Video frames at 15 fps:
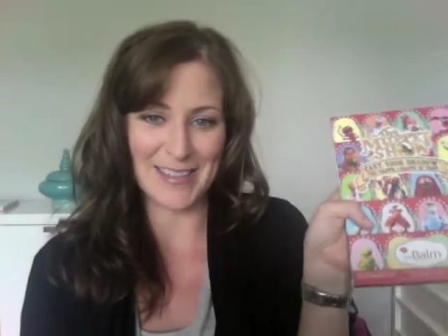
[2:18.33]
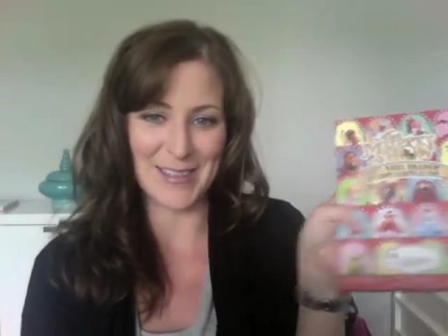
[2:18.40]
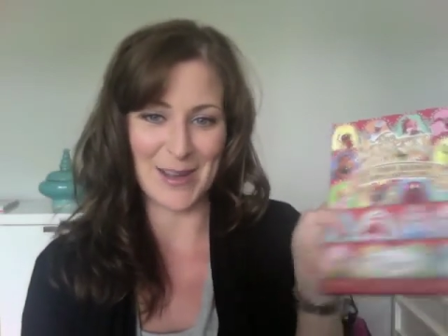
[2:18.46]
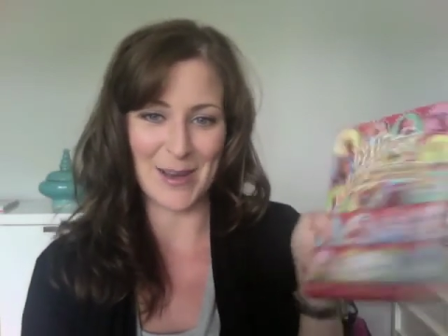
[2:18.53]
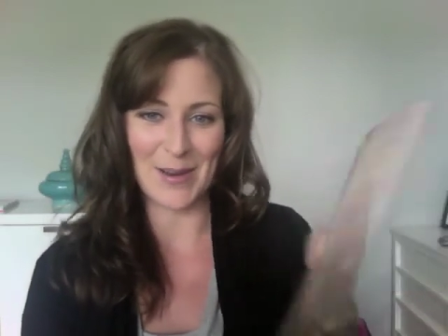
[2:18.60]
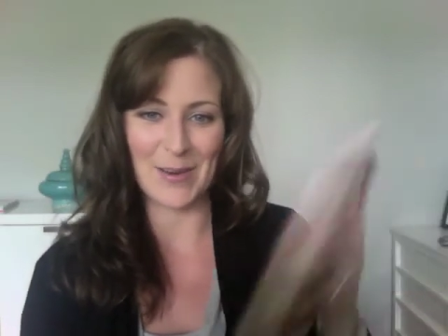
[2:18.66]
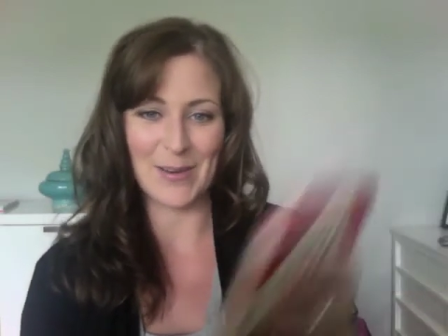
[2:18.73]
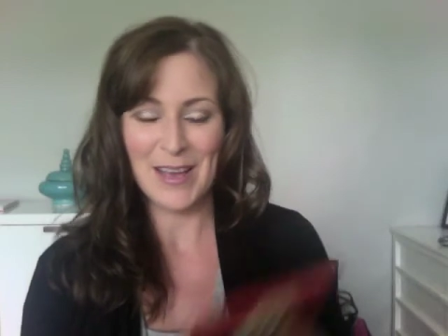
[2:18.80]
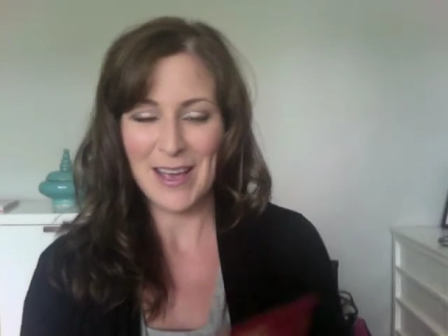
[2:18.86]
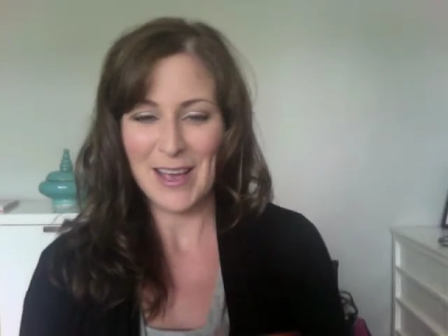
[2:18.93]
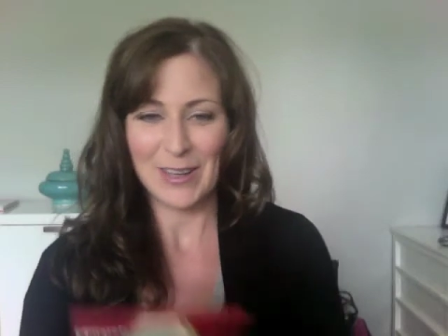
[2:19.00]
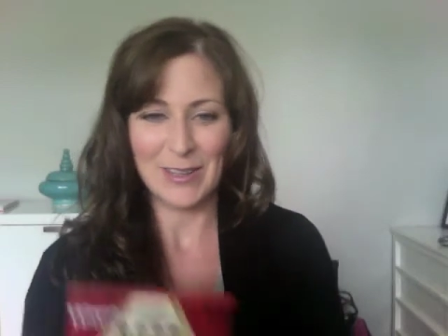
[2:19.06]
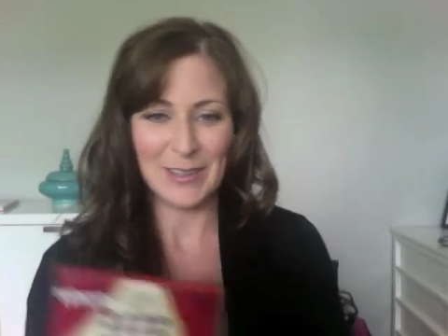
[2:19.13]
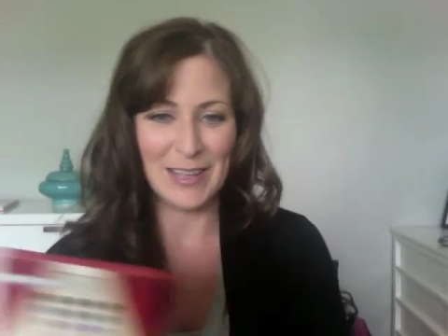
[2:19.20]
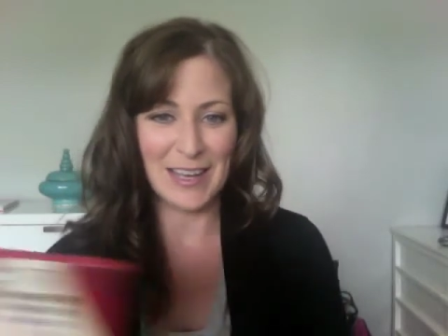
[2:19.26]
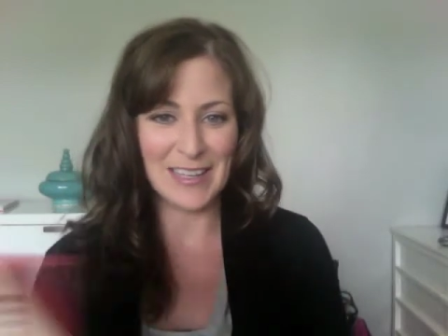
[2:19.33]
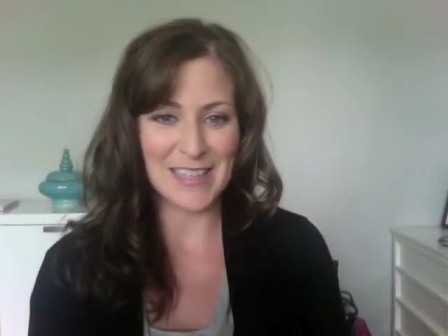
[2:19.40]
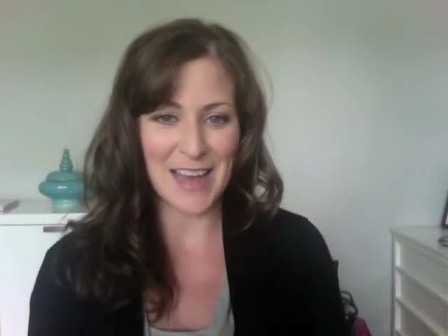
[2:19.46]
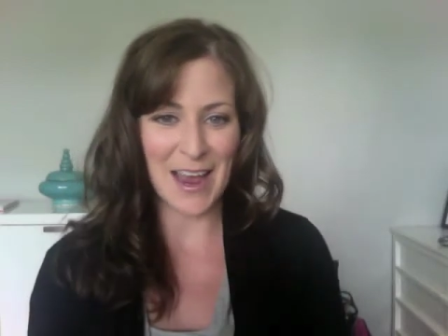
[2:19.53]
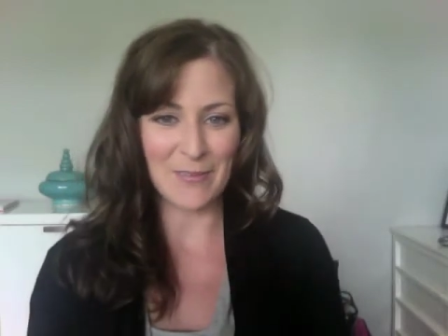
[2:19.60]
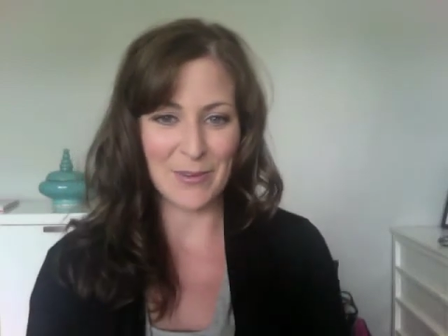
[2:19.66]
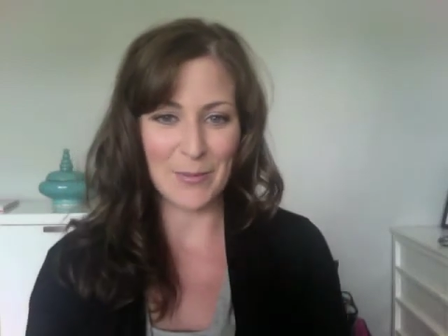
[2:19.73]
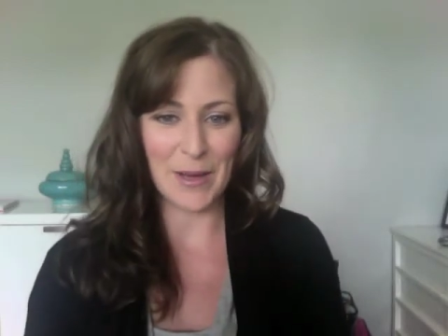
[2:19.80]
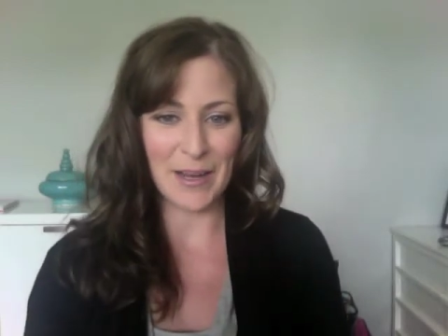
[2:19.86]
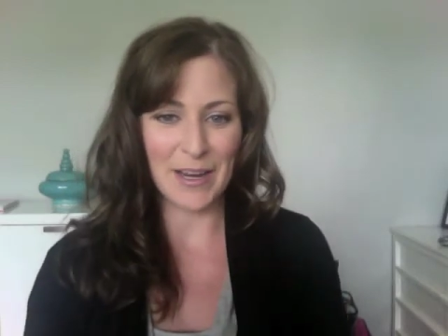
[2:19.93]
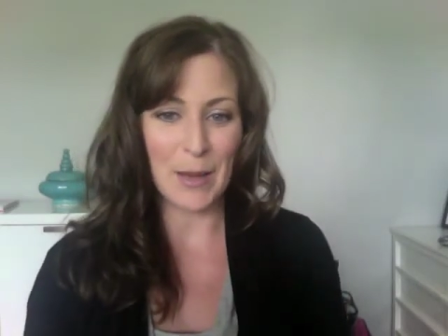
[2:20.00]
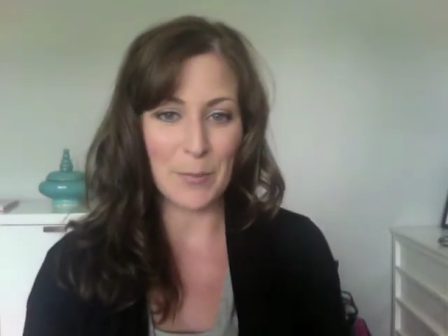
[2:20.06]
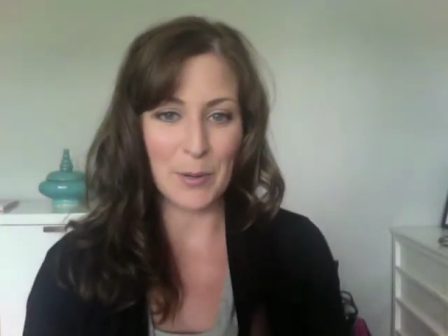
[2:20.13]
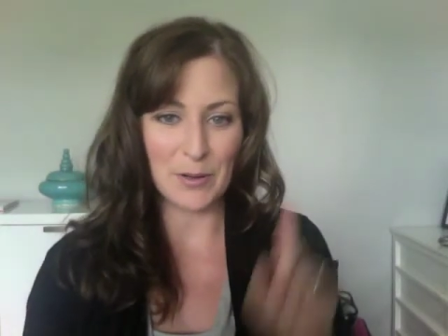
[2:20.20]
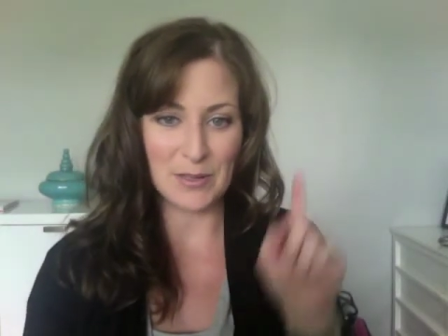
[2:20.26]
So good luck to everybody.
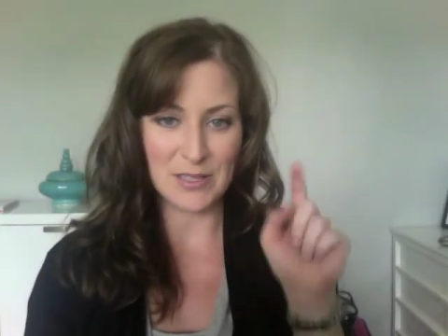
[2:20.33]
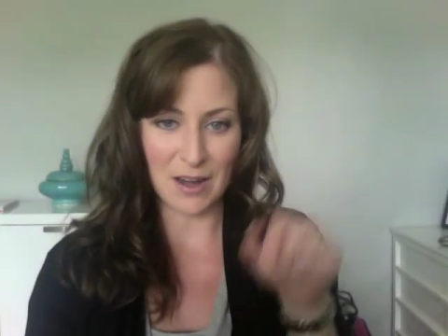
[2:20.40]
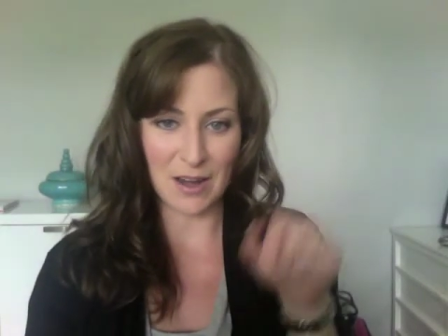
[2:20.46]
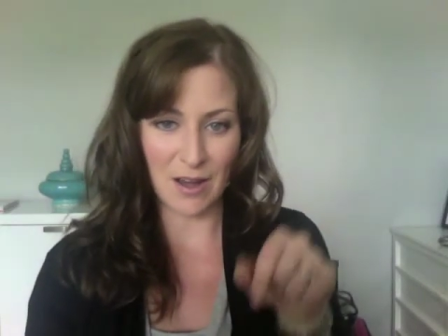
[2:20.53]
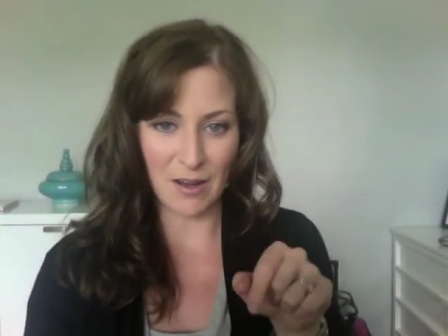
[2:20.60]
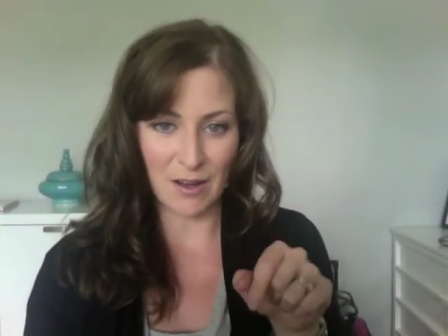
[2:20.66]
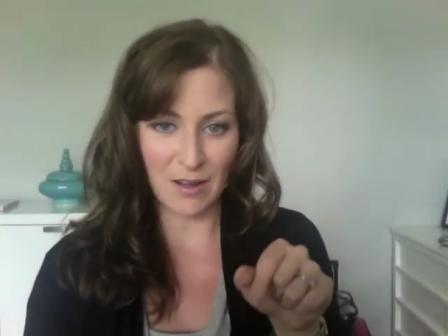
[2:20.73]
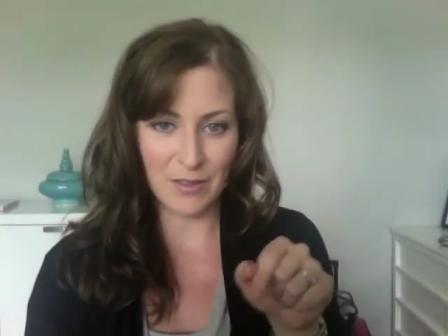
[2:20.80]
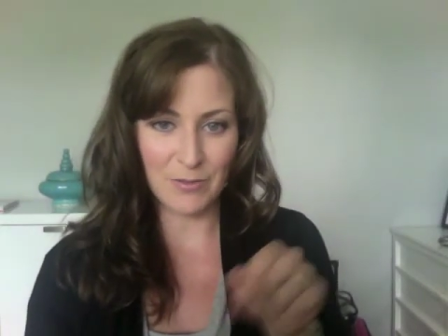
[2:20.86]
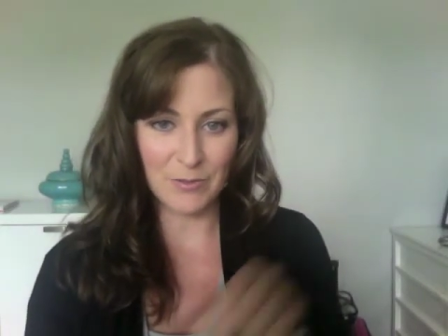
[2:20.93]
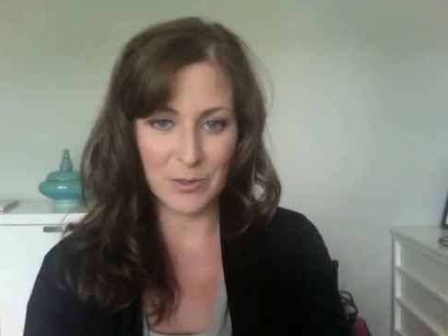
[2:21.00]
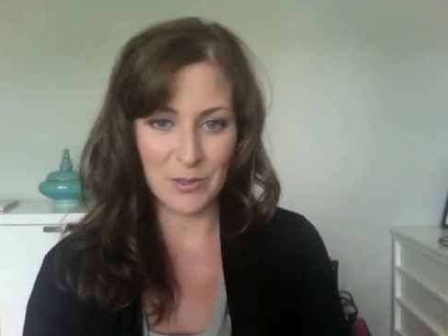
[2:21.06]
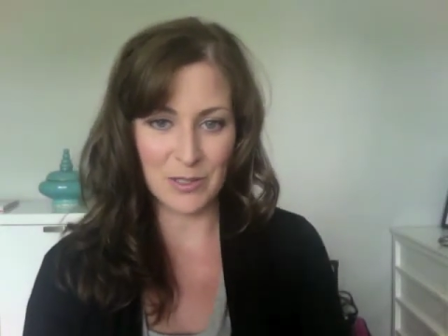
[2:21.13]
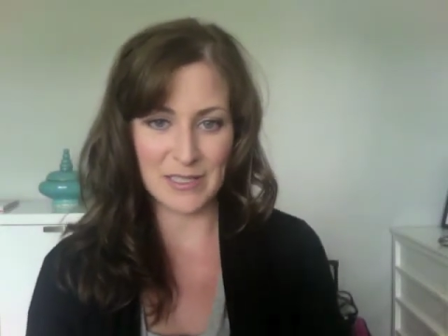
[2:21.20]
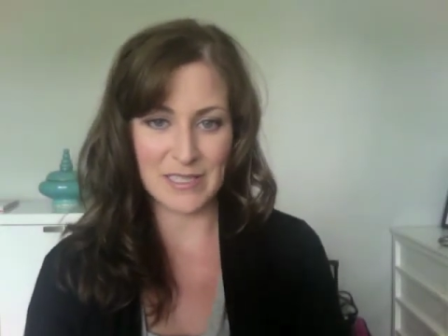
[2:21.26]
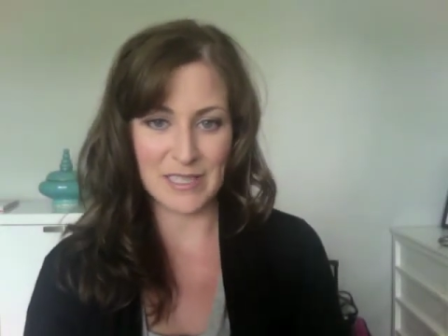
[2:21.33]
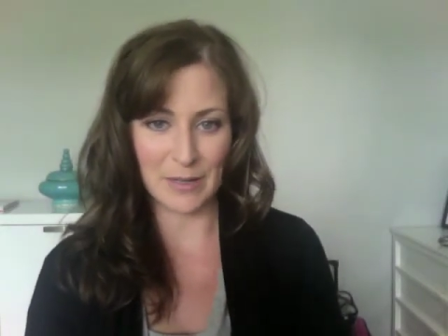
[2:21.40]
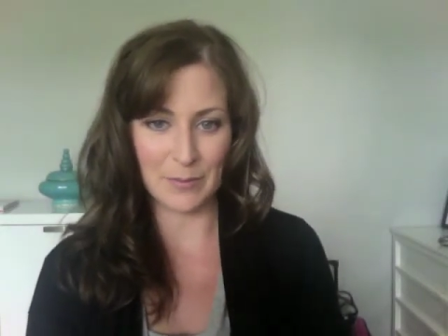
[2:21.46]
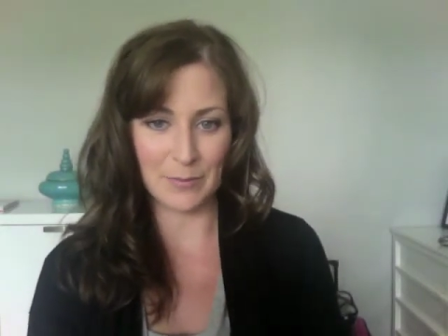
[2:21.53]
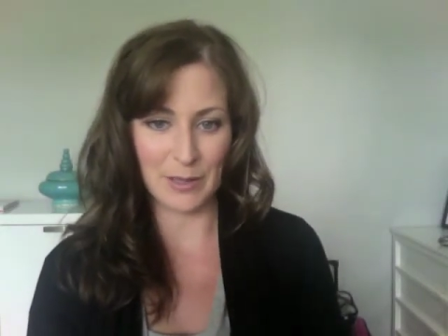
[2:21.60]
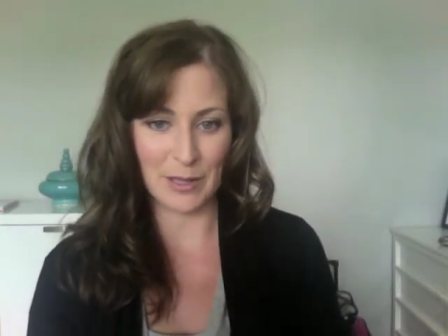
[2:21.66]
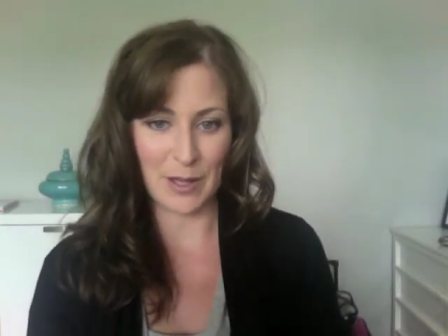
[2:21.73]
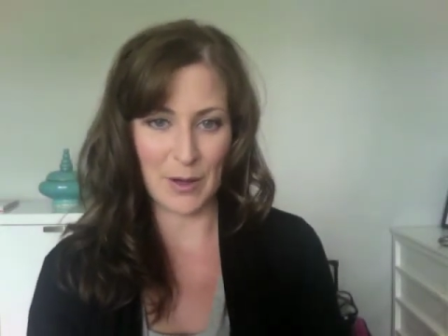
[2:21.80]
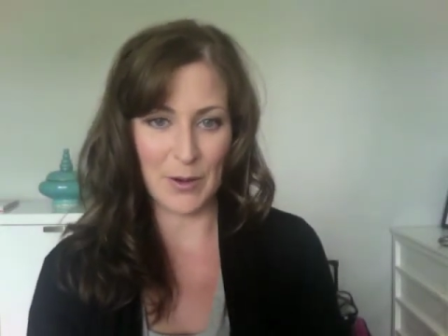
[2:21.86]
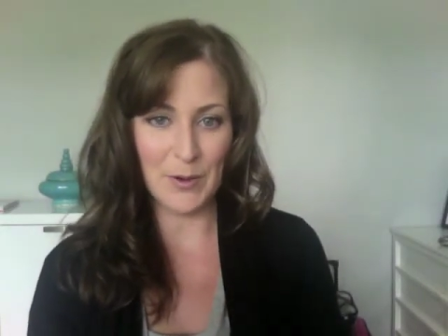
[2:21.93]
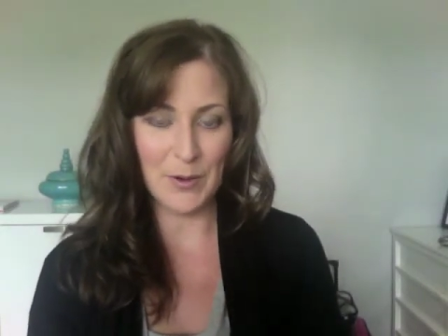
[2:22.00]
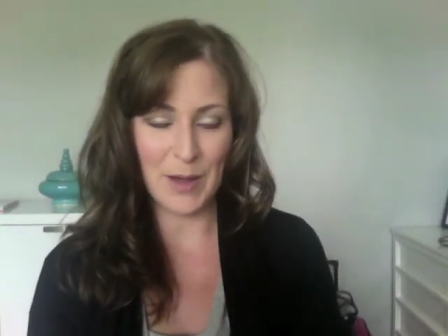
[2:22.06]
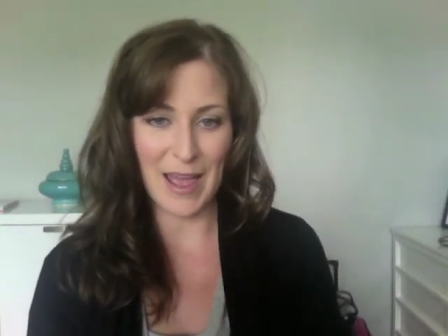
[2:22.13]
I'll post all the rules down below